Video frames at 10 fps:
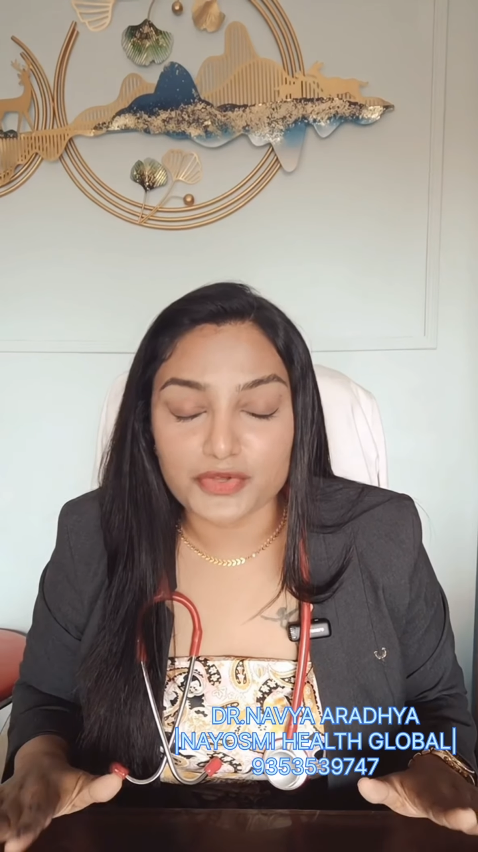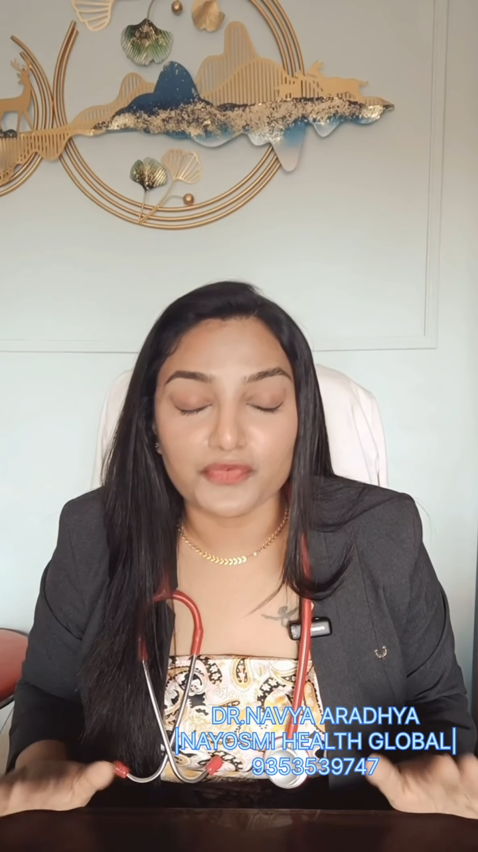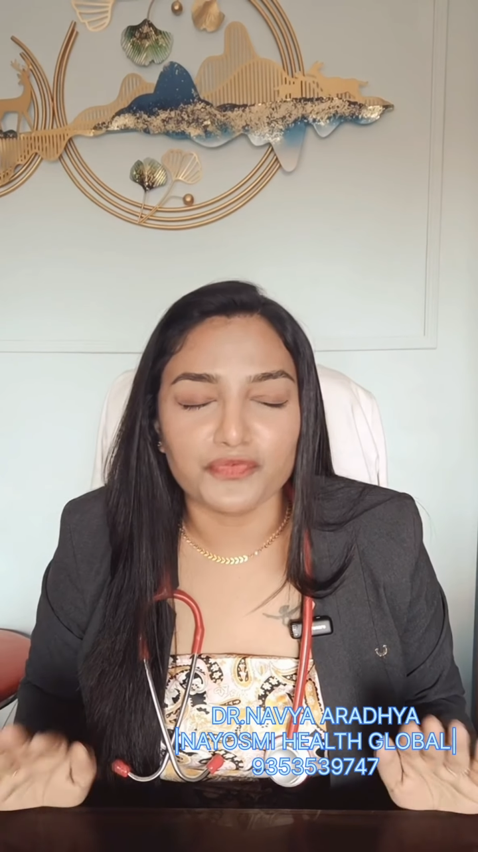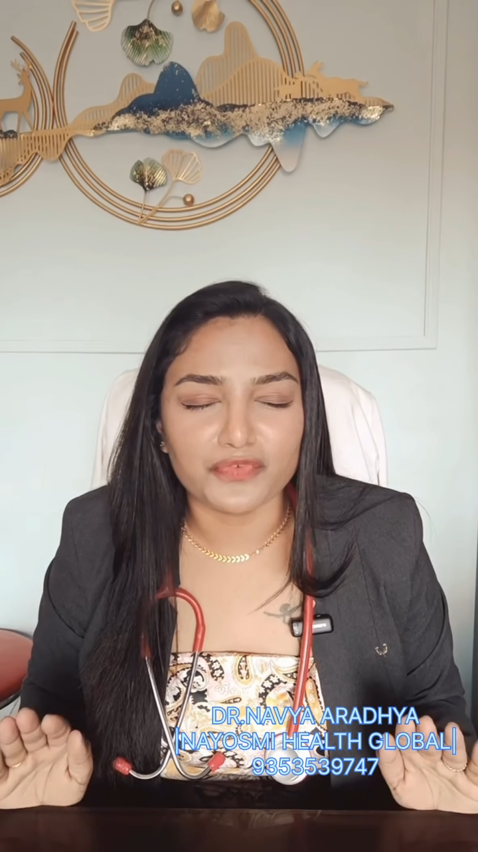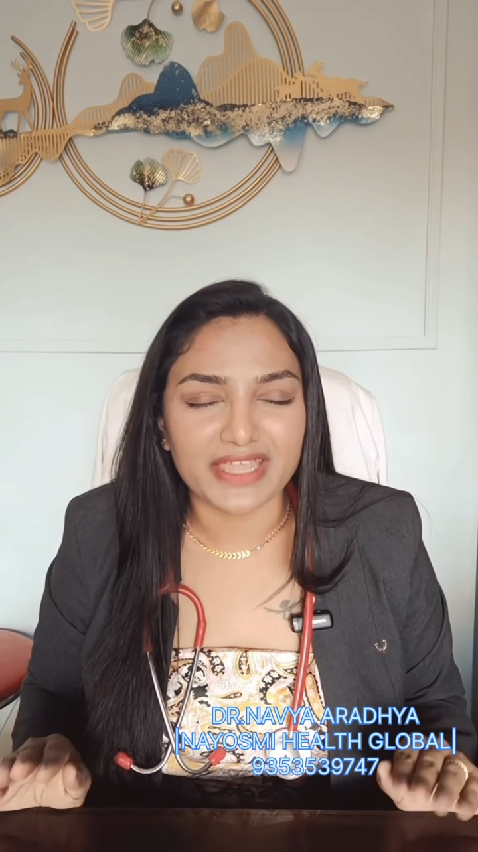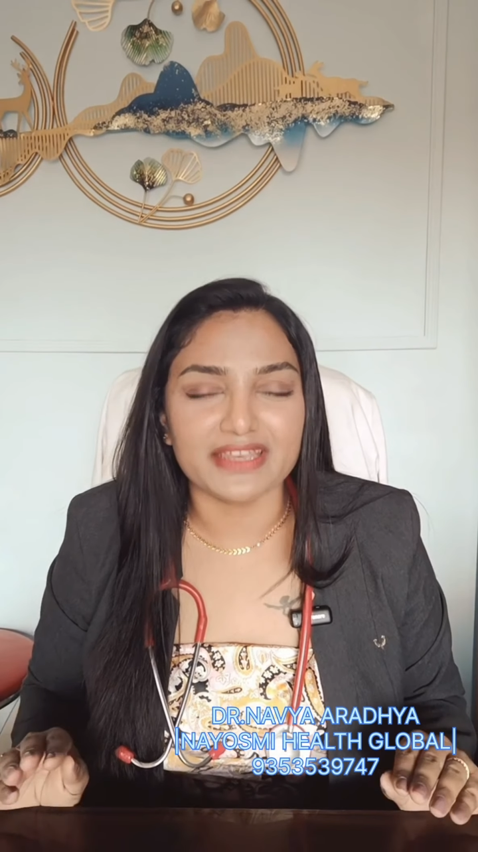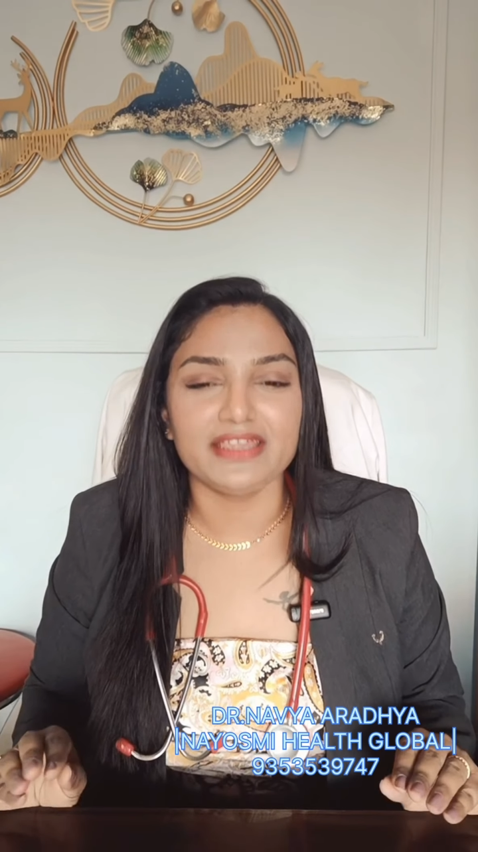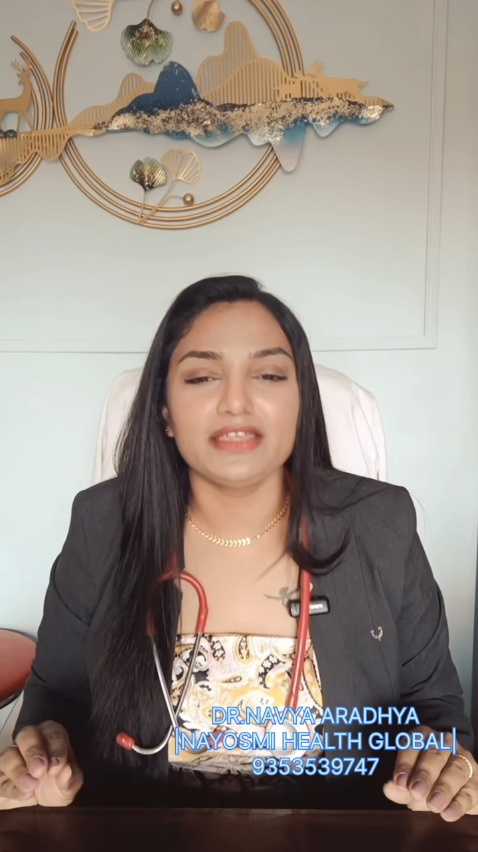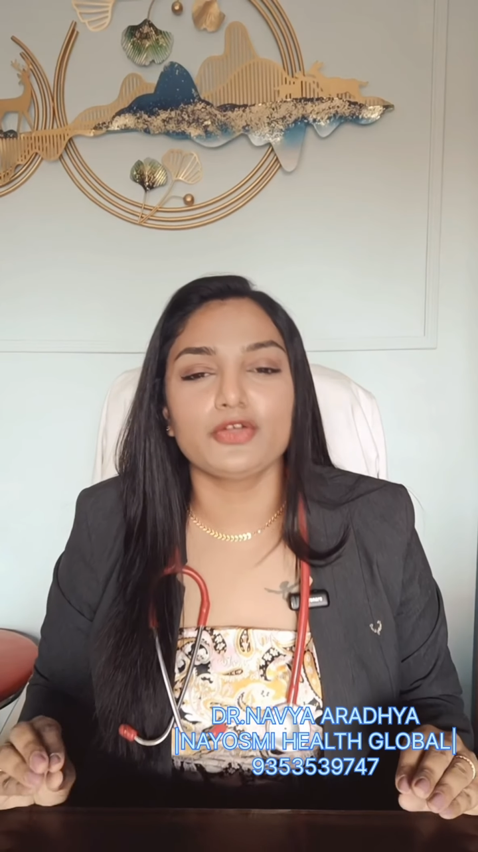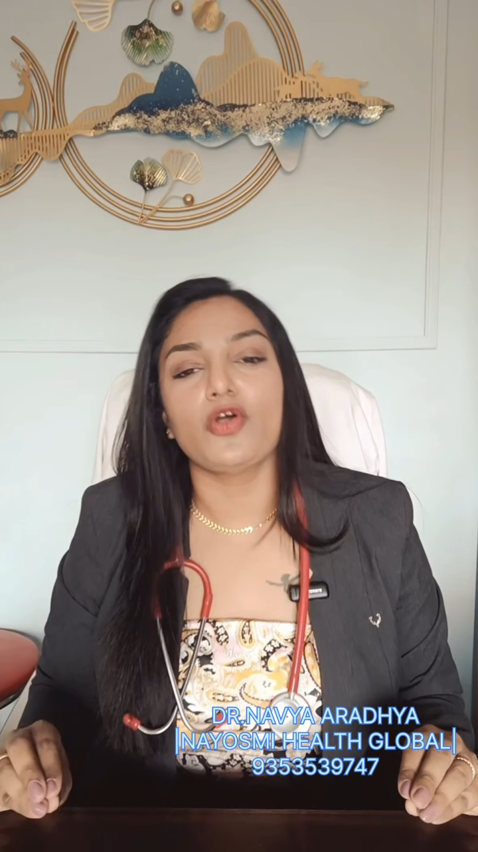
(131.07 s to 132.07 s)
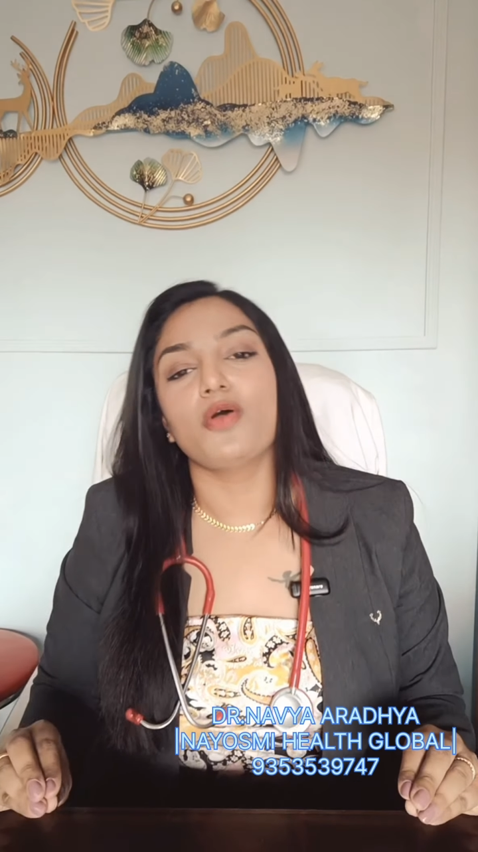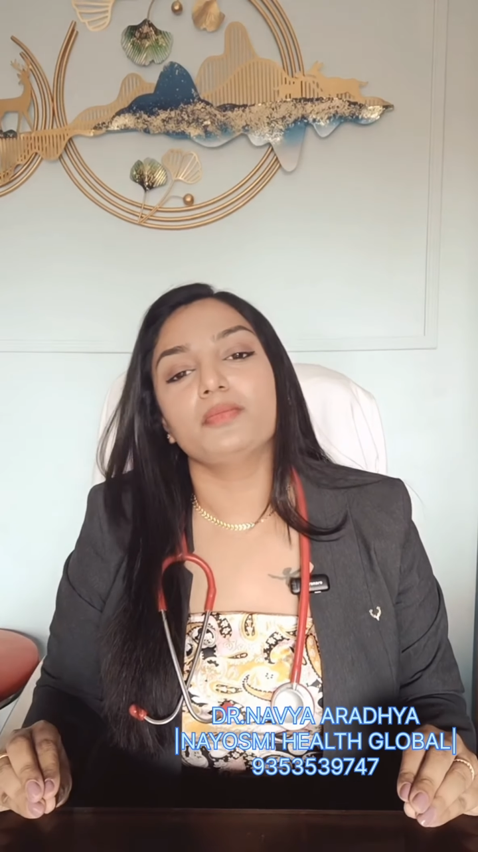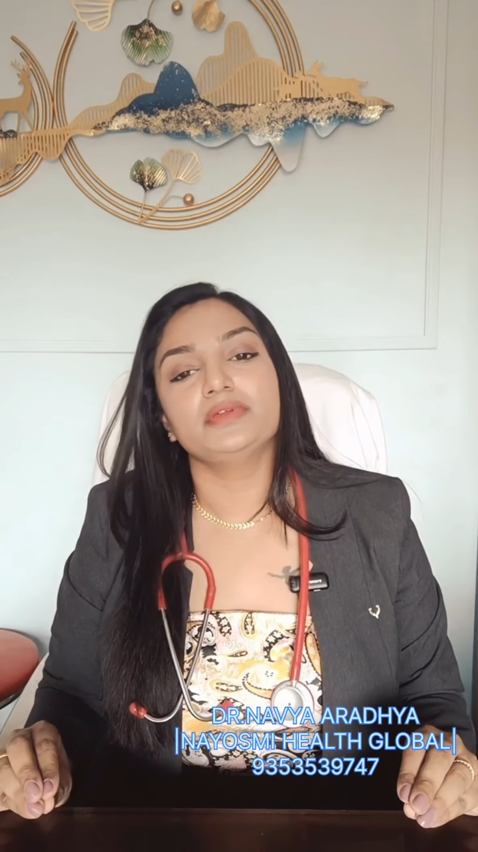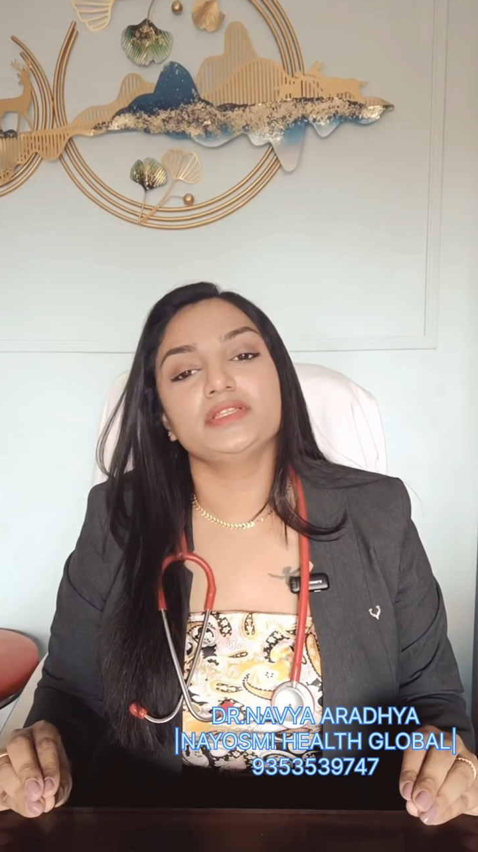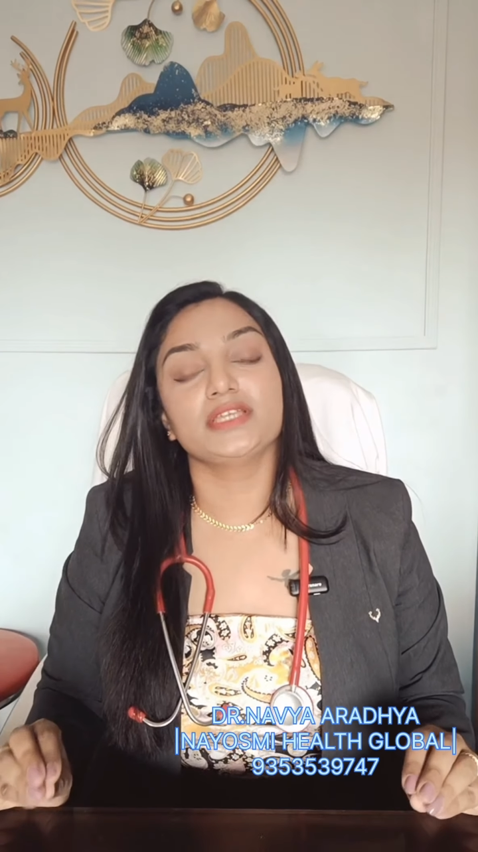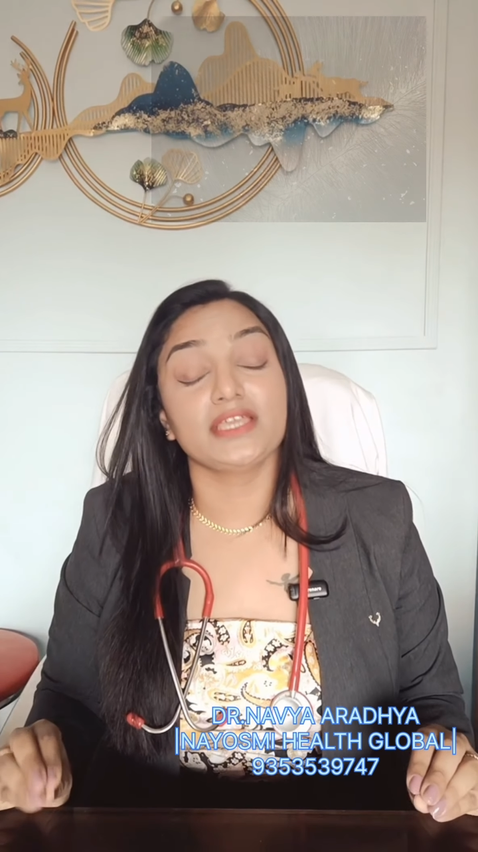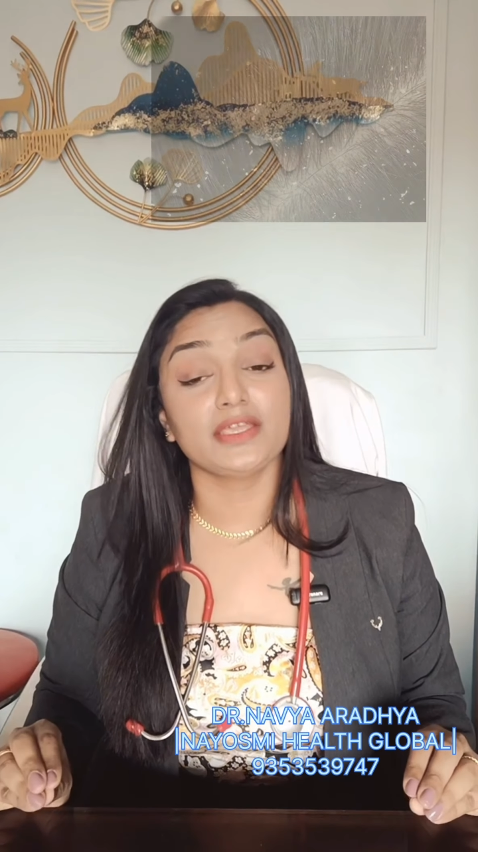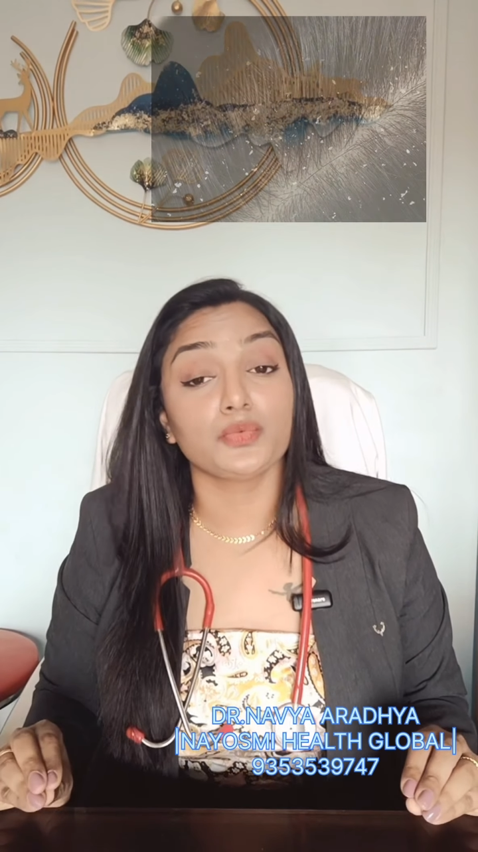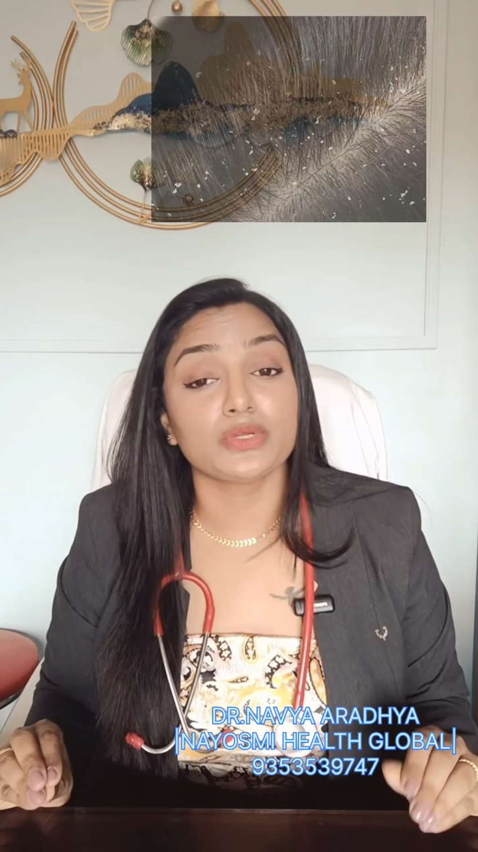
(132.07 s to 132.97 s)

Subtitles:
the very common thing